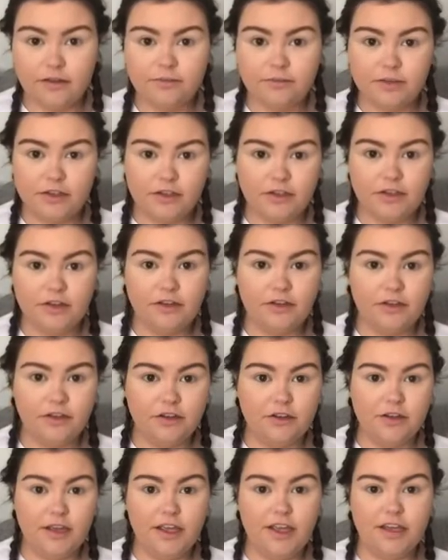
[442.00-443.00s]
going to go
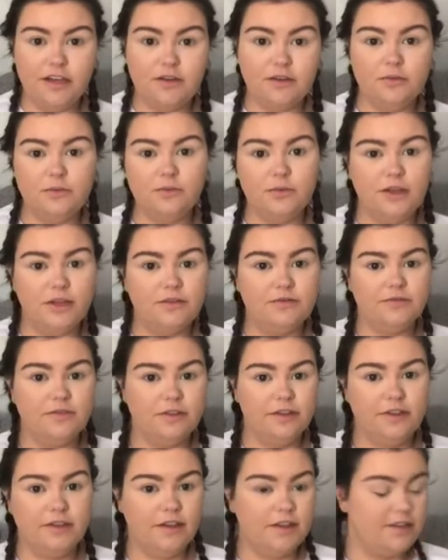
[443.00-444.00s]
in with
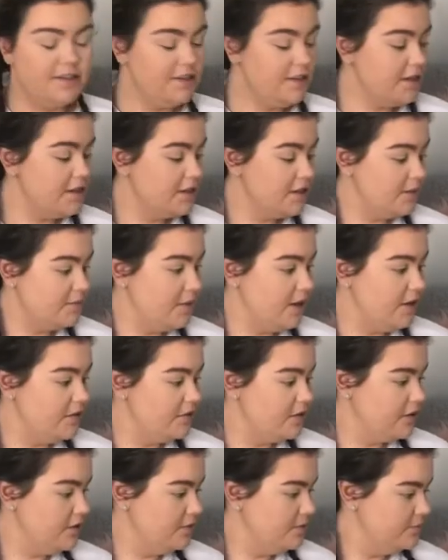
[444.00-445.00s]
a setting
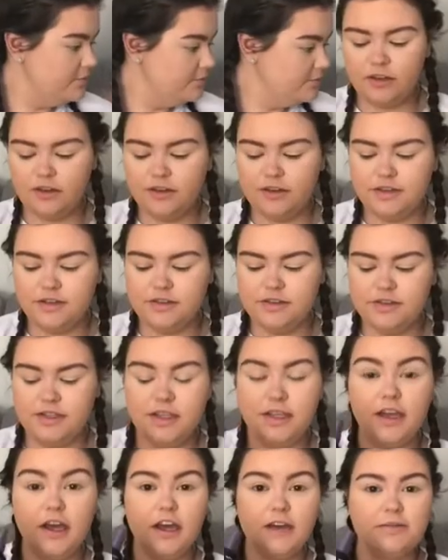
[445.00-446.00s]
powder. I use
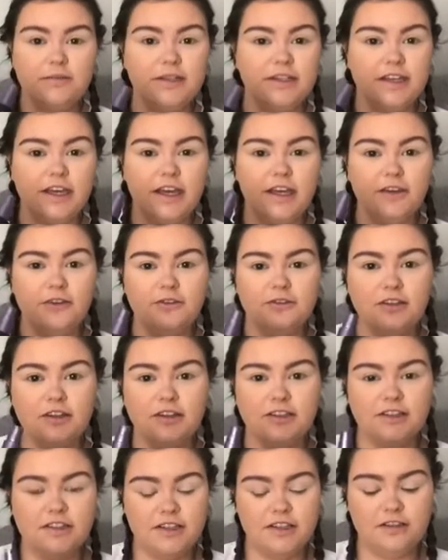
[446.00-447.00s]
the Urban Decay All
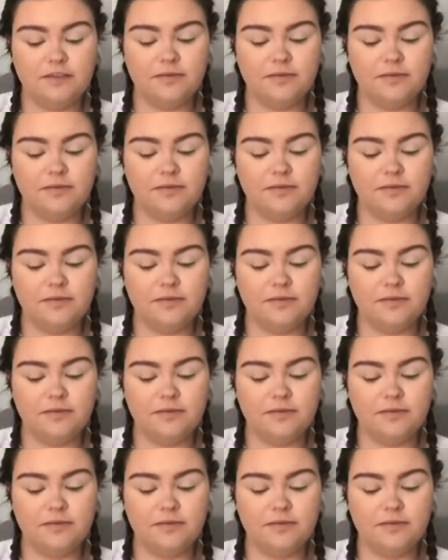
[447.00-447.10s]
Nighter.